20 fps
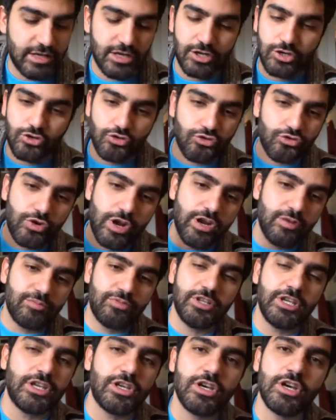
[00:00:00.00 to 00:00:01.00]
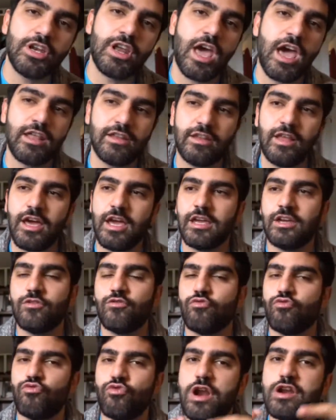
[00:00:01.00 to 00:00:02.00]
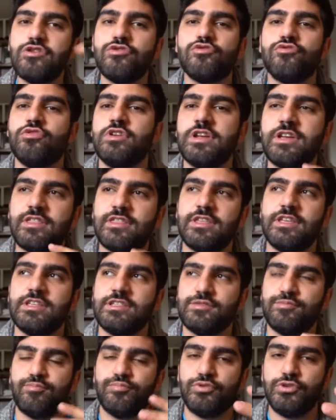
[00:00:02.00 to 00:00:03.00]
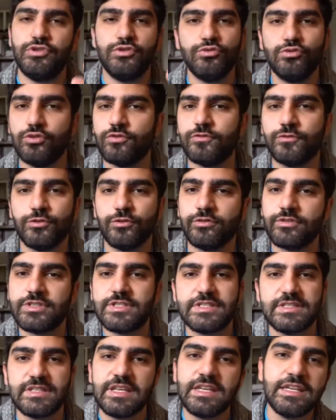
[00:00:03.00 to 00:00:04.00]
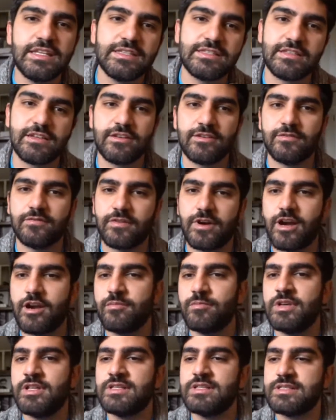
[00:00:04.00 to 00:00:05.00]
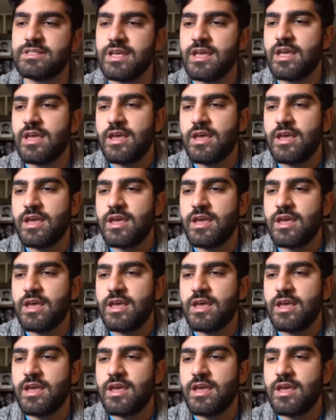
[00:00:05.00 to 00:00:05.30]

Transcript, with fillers: incredibly good at like rendering these beautiful scenes and environments.